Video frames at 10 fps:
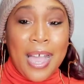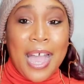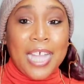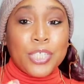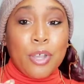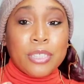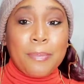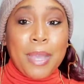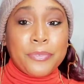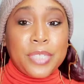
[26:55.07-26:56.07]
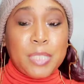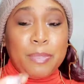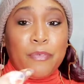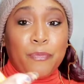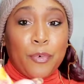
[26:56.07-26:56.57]
I talked about this
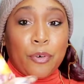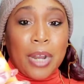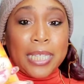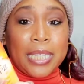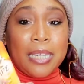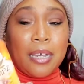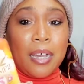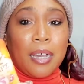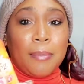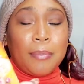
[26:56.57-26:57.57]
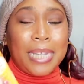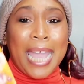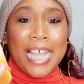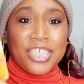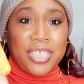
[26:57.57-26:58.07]
before, I think
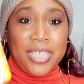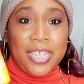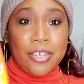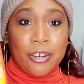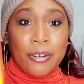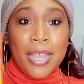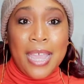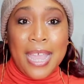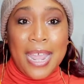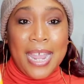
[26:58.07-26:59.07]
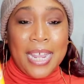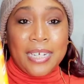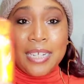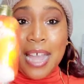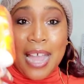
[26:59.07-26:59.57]
last year,
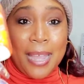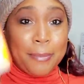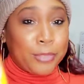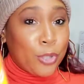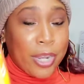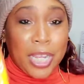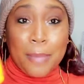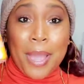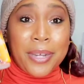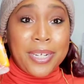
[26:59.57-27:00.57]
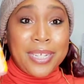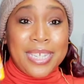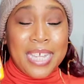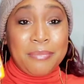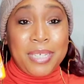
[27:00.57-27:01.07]
and I'm talking about it
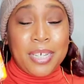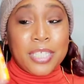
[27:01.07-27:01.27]
again because